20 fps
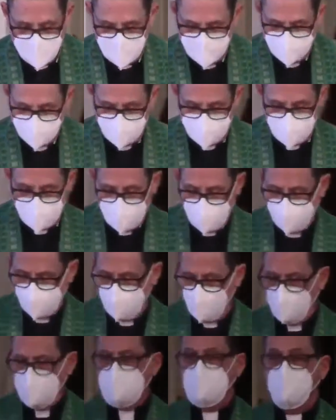For
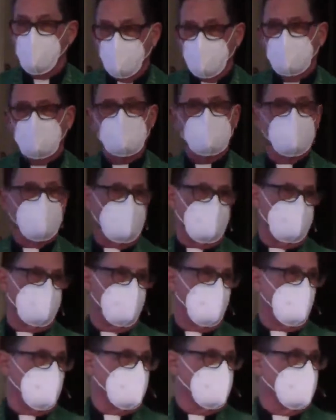together we will
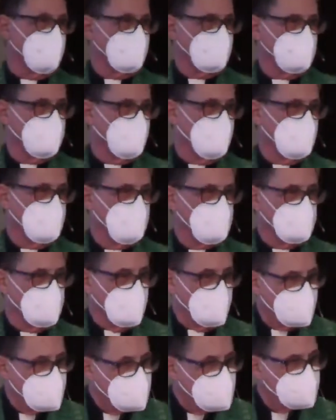learn more about God's
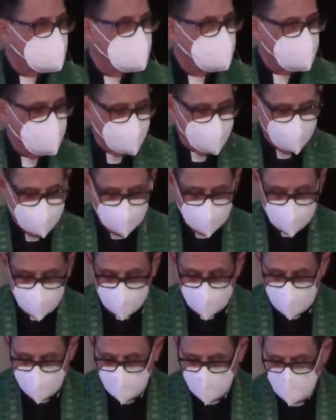love.
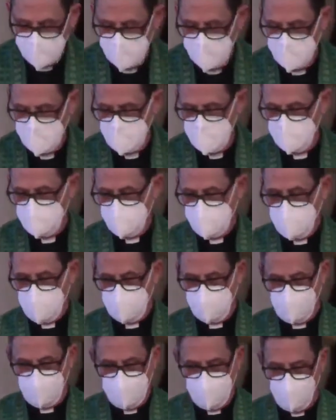
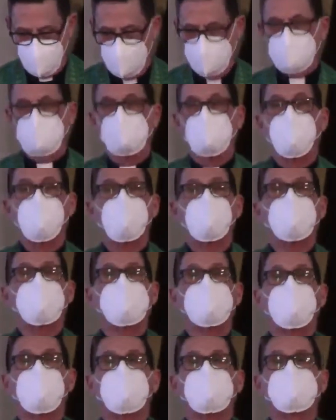Together we will grow
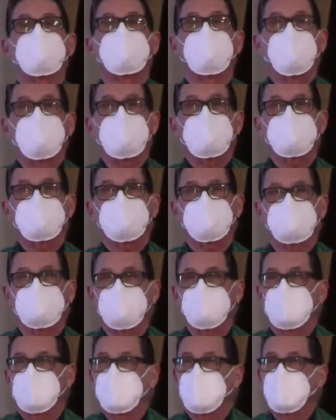in our faith.
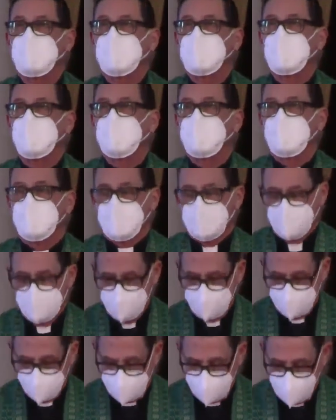
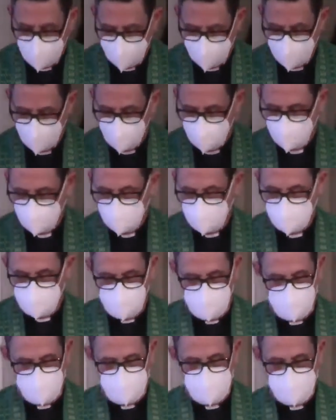And together we will
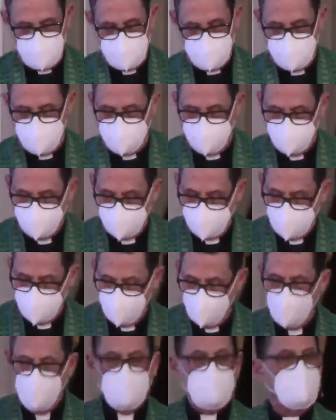learn
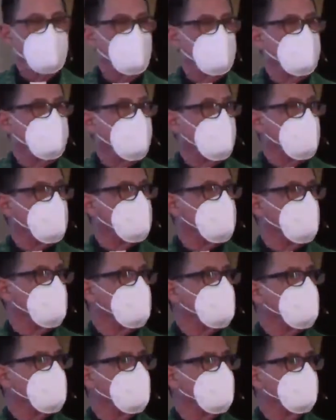what we may
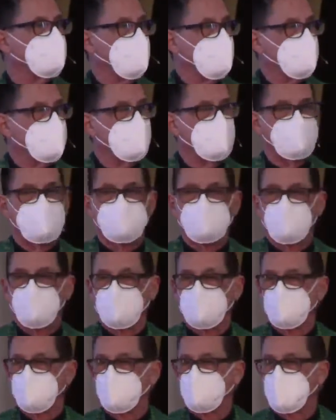do to better
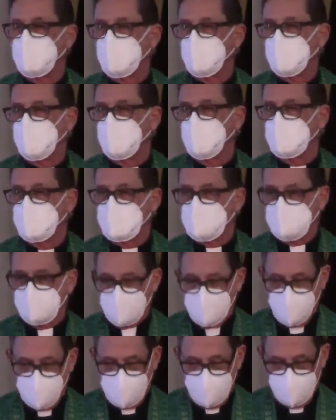follow
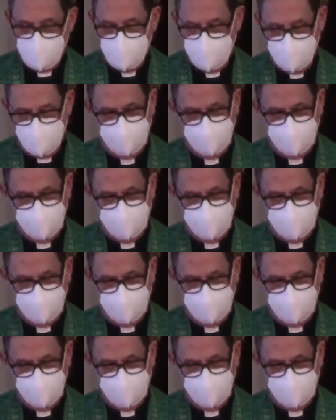God.